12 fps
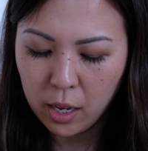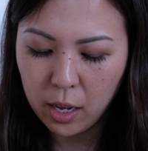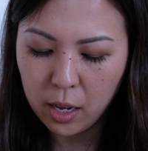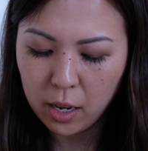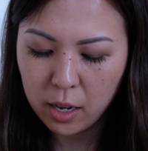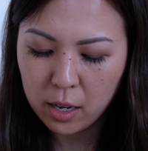
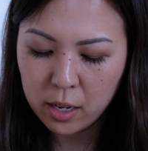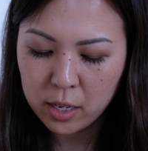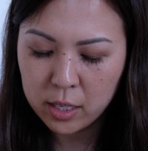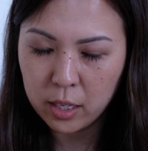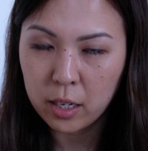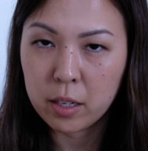
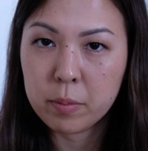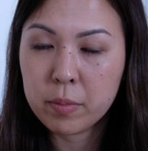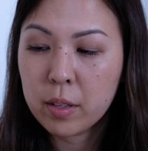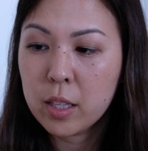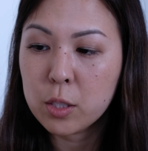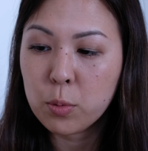and um,
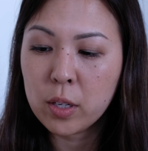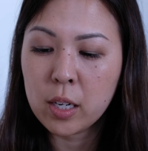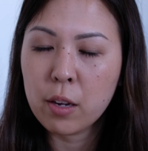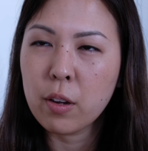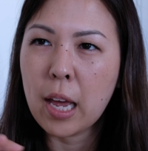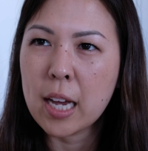this one
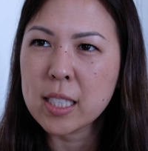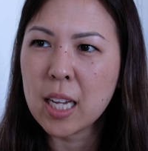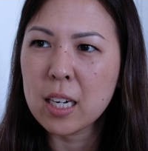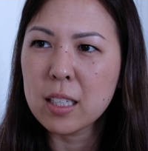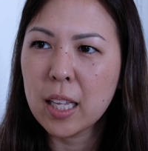it has kind of